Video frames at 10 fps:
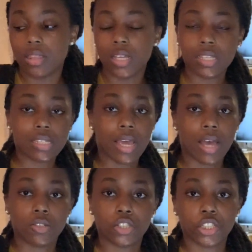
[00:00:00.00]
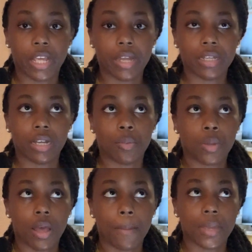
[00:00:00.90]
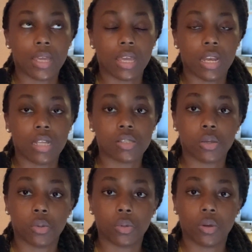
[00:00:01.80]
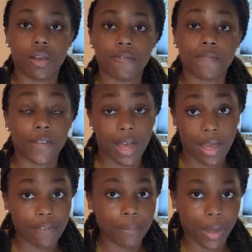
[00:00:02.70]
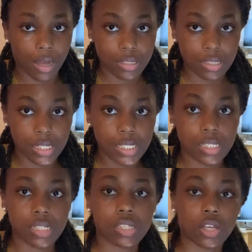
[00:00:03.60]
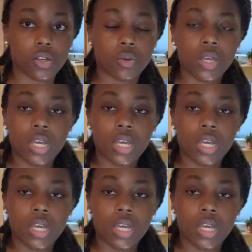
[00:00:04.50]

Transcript: This couch ended up coming in a total of 5 boxes, and so